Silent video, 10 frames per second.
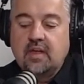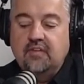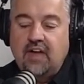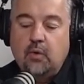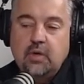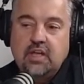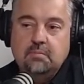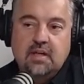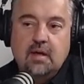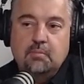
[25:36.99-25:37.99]
of how we can
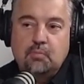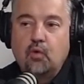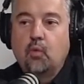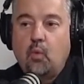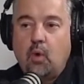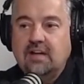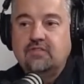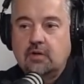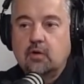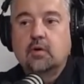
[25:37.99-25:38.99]
become a more
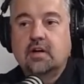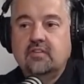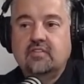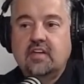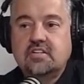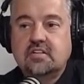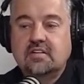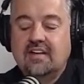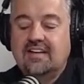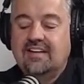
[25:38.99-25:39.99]
why-ful
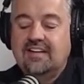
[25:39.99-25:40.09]
organization.